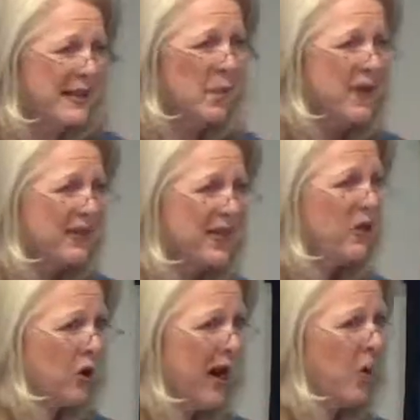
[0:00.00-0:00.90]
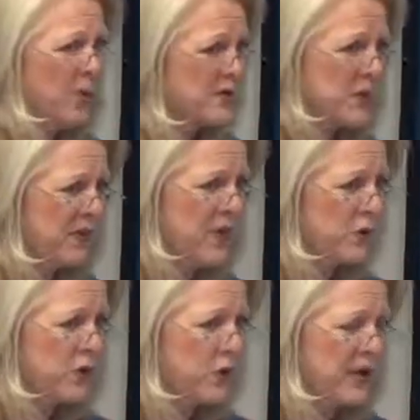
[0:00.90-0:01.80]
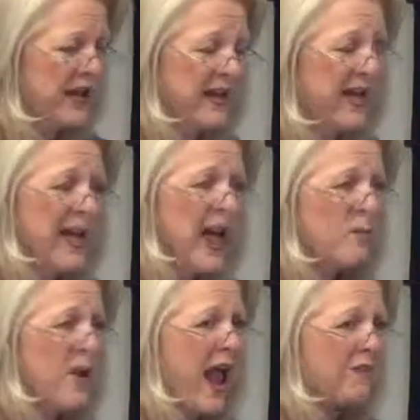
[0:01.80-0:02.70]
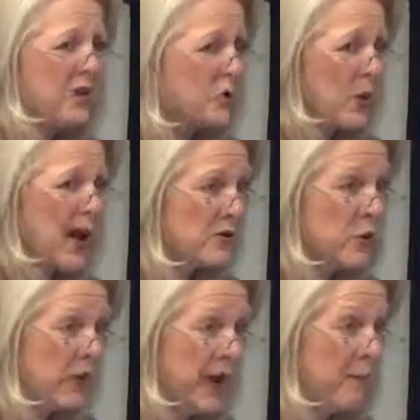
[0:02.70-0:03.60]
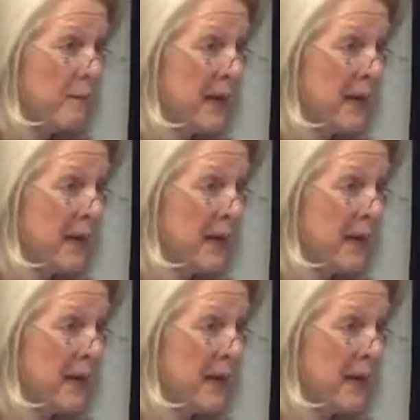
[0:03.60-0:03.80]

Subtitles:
we think will help us with our journey, and we have to treasure them.